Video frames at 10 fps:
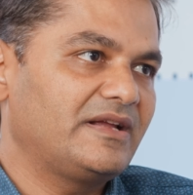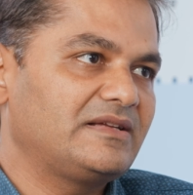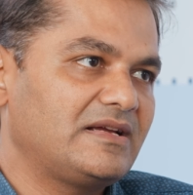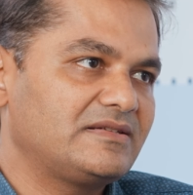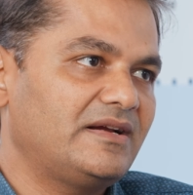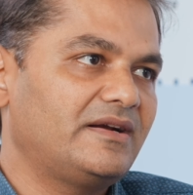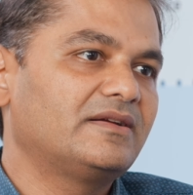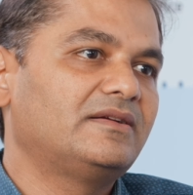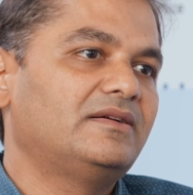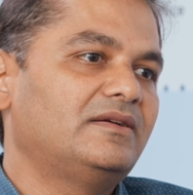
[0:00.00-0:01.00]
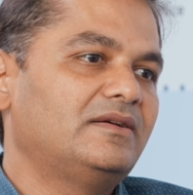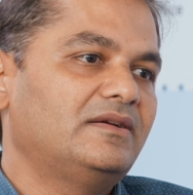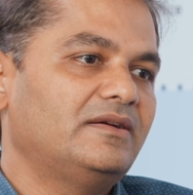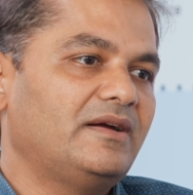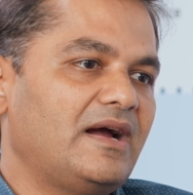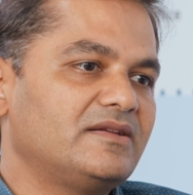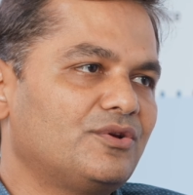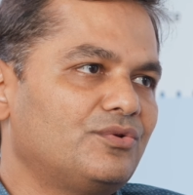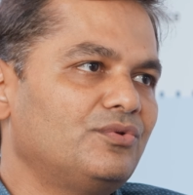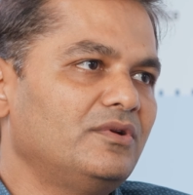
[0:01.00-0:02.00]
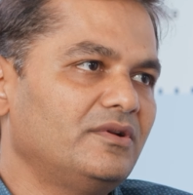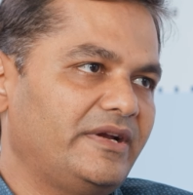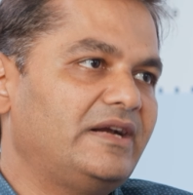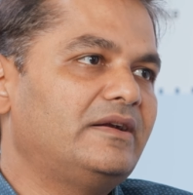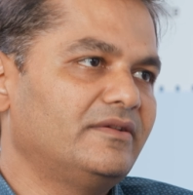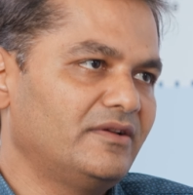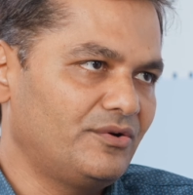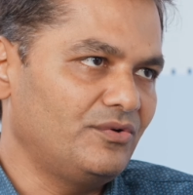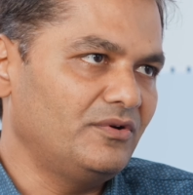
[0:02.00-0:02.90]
as I said, as a rule, internal rule,